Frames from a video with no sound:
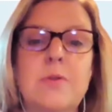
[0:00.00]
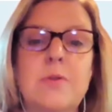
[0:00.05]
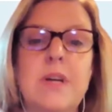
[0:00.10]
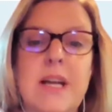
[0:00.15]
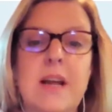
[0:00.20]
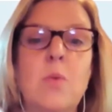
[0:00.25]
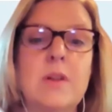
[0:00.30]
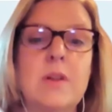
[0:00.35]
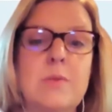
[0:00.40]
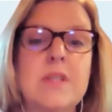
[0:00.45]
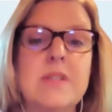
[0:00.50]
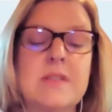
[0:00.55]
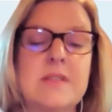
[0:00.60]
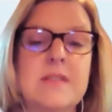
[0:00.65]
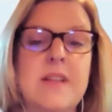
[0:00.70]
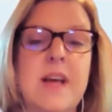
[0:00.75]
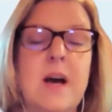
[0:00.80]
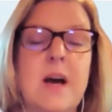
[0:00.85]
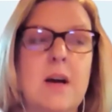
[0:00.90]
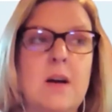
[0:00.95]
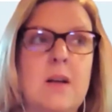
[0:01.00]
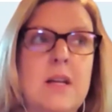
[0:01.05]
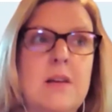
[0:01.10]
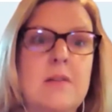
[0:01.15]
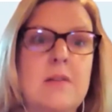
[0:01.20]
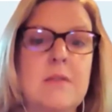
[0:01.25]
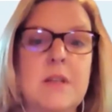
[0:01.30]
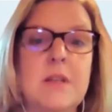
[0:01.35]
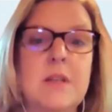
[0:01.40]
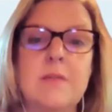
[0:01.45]
And that's one of the
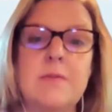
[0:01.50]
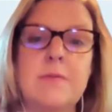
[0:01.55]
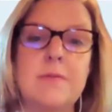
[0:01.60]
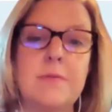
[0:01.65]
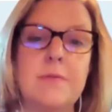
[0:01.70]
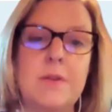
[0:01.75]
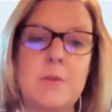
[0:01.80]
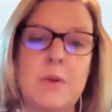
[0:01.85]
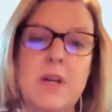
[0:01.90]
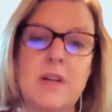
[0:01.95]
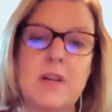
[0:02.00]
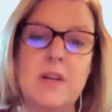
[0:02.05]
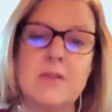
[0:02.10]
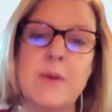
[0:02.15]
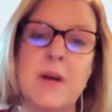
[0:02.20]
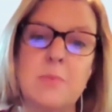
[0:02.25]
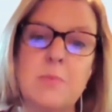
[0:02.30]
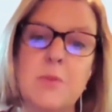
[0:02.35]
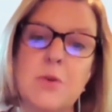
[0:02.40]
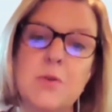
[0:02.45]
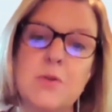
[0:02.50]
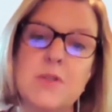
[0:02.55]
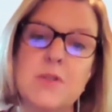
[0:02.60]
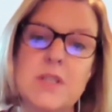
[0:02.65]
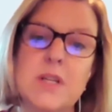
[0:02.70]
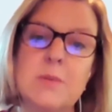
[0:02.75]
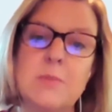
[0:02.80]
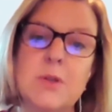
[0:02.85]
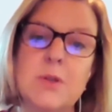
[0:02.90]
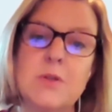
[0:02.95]
reasons that even if we expect
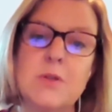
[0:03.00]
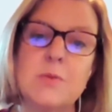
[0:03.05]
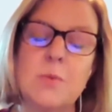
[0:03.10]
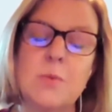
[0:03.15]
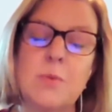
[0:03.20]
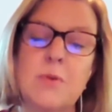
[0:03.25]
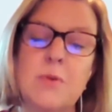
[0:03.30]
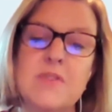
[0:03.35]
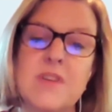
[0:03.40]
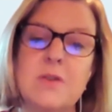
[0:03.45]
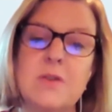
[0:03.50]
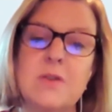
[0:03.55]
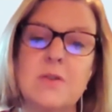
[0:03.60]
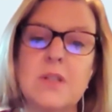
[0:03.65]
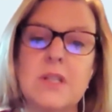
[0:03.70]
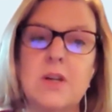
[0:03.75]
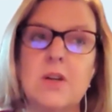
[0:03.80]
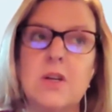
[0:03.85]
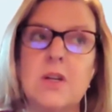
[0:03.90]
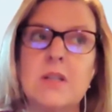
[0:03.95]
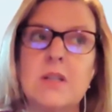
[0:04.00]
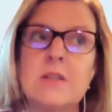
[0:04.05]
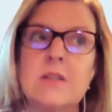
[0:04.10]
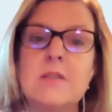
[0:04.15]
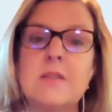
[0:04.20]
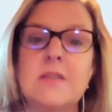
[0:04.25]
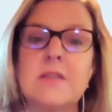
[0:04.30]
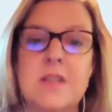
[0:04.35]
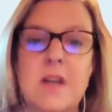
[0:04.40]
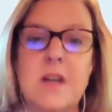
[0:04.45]
most inhibitors will present early
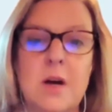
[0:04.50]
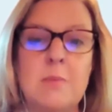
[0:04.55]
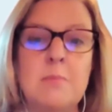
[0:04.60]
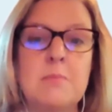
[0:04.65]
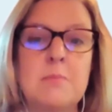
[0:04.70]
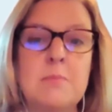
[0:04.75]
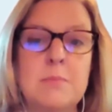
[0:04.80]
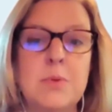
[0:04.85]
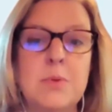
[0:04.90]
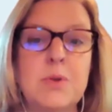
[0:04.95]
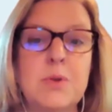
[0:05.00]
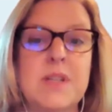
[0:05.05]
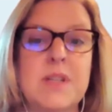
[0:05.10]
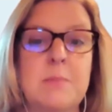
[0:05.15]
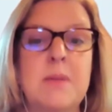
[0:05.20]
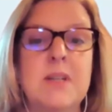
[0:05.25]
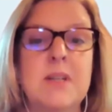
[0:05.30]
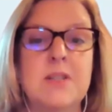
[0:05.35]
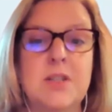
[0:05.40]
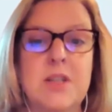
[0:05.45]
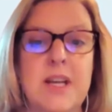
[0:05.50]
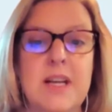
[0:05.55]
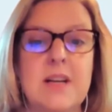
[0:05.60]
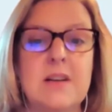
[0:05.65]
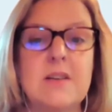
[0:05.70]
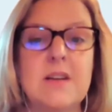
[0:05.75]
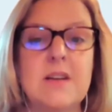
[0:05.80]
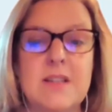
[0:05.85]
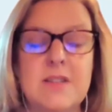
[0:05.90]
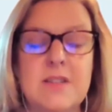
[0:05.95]
on, some present much
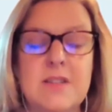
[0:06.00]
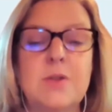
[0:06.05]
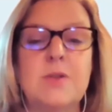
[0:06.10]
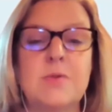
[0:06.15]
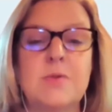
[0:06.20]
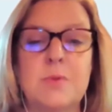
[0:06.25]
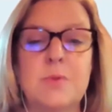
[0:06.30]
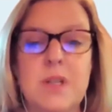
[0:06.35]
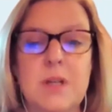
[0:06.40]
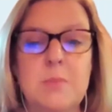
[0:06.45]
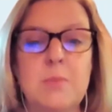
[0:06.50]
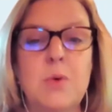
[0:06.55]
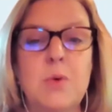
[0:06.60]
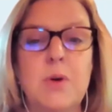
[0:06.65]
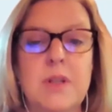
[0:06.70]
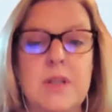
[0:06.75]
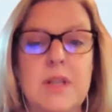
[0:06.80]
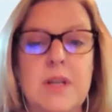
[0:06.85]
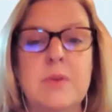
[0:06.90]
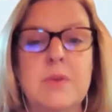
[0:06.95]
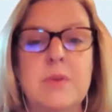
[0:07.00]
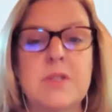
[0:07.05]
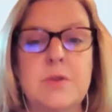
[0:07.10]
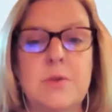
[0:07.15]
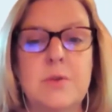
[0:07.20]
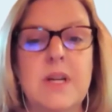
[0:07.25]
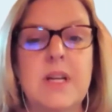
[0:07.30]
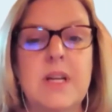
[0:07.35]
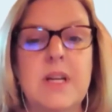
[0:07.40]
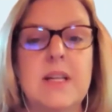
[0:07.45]
later. And so it's really important that we
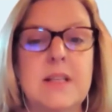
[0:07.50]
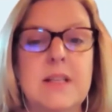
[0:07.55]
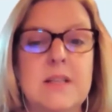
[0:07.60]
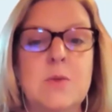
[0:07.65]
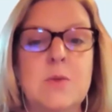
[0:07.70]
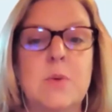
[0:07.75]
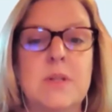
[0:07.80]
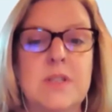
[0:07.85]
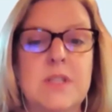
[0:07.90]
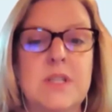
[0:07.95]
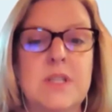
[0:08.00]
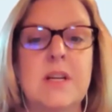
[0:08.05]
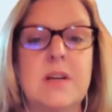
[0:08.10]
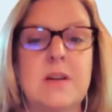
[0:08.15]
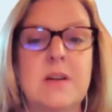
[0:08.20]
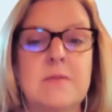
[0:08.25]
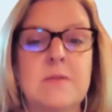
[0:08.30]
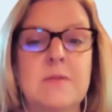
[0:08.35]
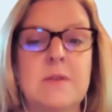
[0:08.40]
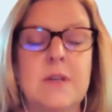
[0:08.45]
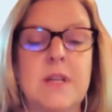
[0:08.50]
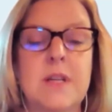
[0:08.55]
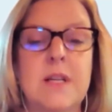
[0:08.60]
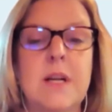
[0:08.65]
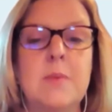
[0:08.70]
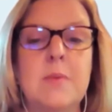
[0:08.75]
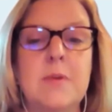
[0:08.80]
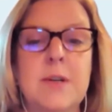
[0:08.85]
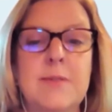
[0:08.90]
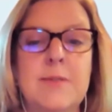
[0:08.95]
screen at least once a year for an
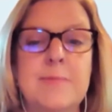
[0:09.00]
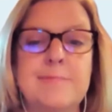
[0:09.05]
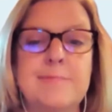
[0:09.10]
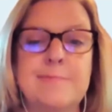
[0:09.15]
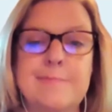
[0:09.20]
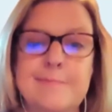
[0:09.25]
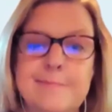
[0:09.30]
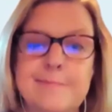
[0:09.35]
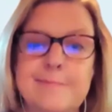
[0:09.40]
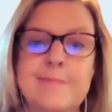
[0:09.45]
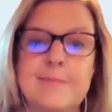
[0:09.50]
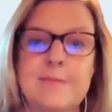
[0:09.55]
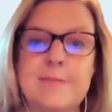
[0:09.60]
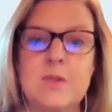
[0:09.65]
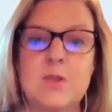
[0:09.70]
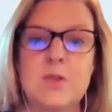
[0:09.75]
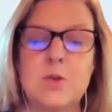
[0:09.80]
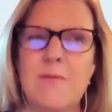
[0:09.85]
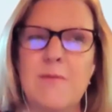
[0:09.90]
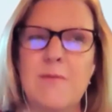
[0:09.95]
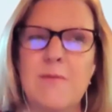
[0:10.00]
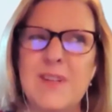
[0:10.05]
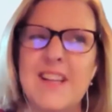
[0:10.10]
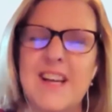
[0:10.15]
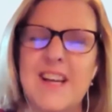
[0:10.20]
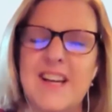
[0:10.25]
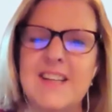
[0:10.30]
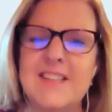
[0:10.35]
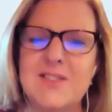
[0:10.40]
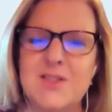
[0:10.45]
inhibitor. So hopefully
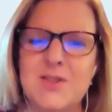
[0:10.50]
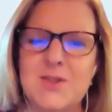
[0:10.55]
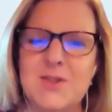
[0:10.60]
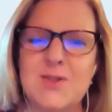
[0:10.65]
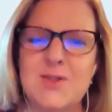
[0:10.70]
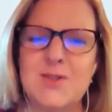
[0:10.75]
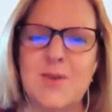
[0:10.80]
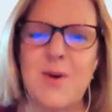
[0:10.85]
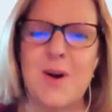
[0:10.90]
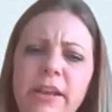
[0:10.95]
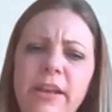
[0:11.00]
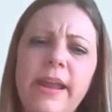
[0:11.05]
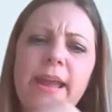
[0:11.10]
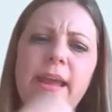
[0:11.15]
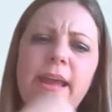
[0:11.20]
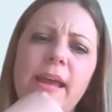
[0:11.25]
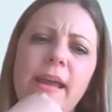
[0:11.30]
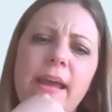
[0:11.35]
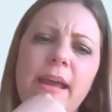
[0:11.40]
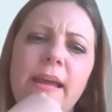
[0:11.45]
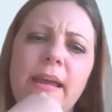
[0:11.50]
that answers the question.